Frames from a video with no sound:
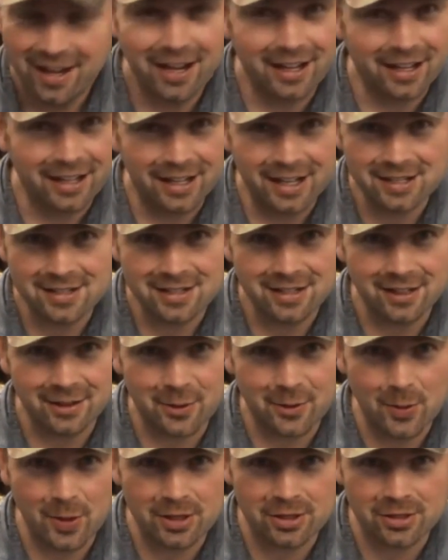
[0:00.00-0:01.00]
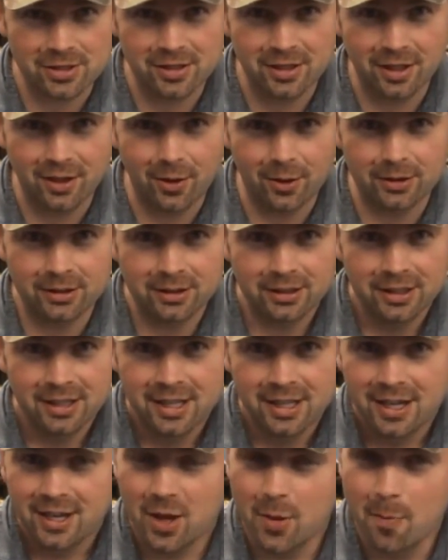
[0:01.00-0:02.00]
I get asked that question a lot.
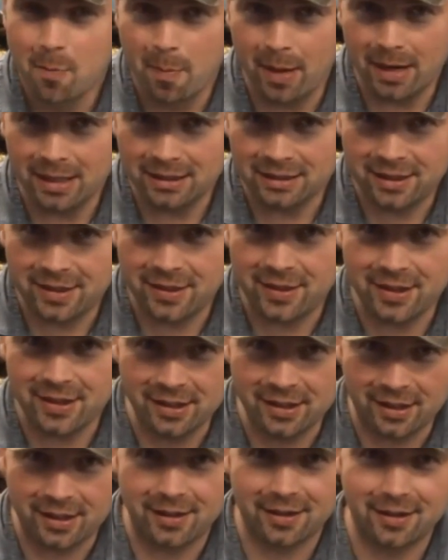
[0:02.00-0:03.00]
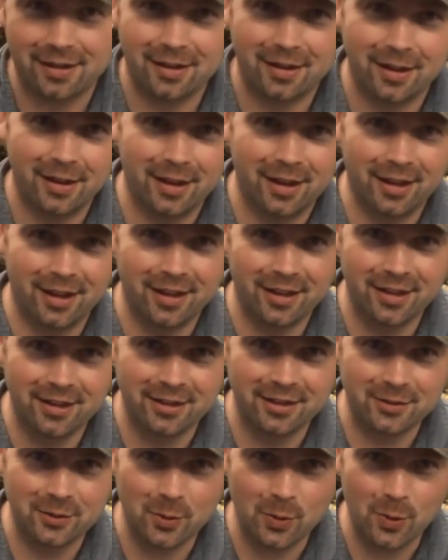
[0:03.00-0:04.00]
You might think
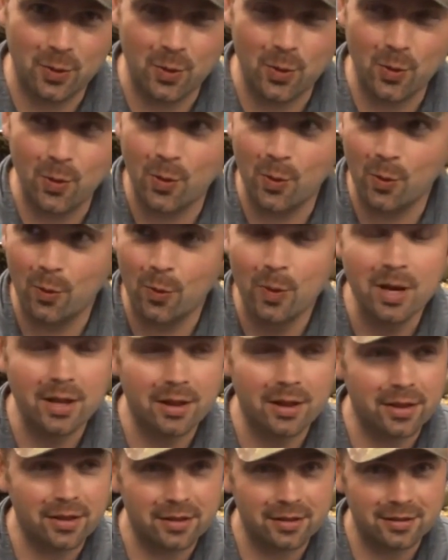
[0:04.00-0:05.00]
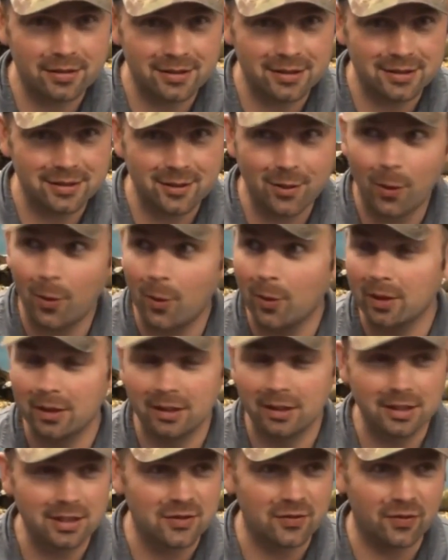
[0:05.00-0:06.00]
that with all
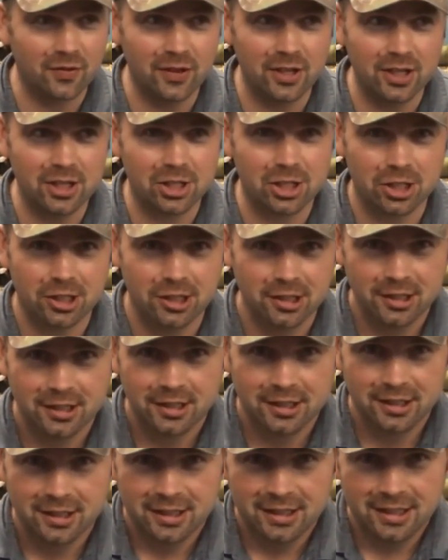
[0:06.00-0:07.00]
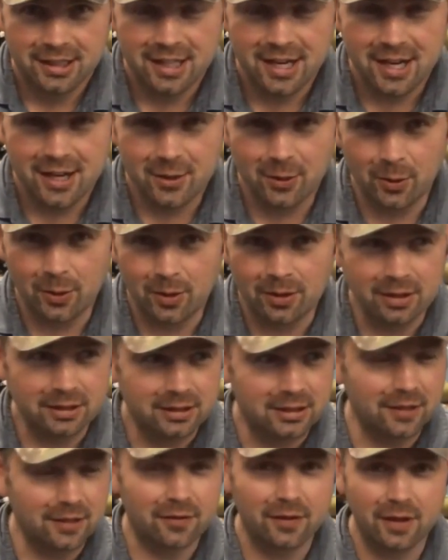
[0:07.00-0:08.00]
of these fish and all of
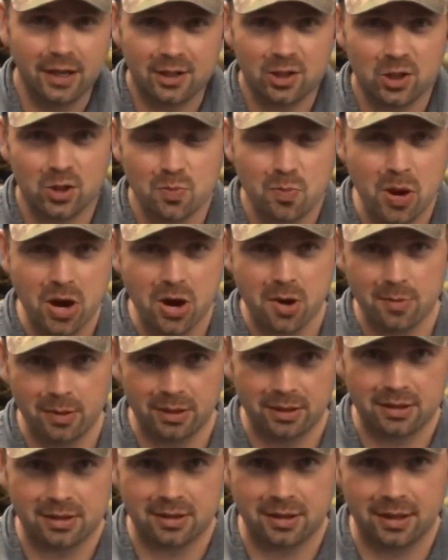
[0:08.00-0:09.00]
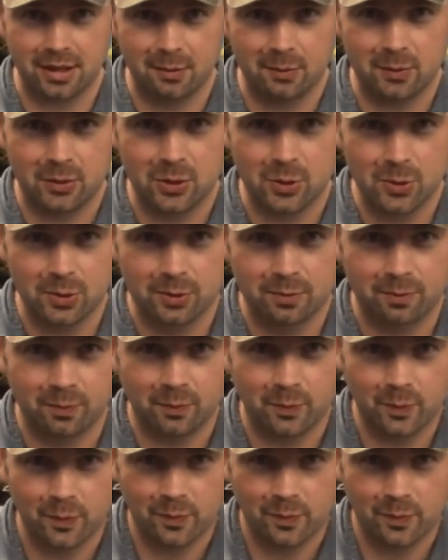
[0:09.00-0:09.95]
the different experiments that I'm doing